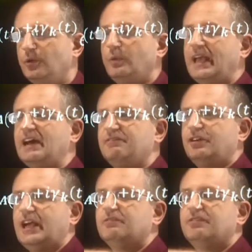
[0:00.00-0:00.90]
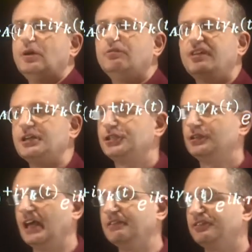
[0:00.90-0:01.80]
we have our envelope
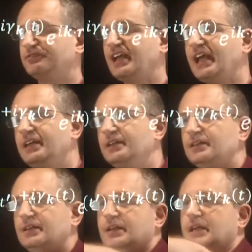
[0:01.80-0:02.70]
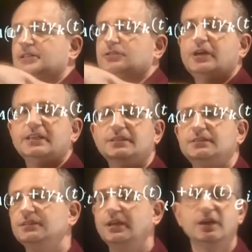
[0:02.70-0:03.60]
function f of k
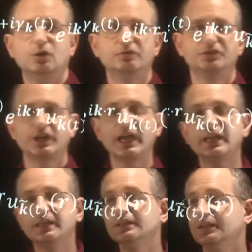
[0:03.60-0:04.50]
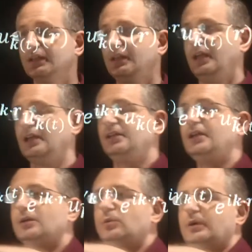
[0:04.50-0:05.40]
integrated over k. And
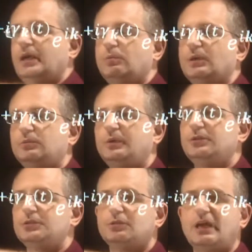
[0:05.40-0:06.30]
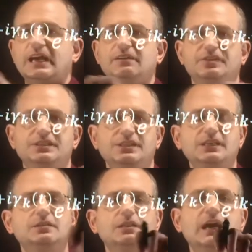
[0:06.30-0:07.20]
here what we used to have is
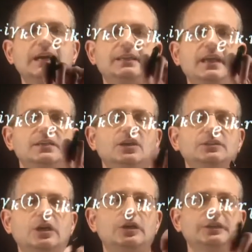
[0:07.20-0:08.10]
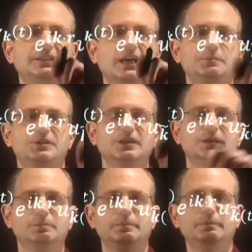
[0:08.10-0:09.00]
e to the I k dot r times the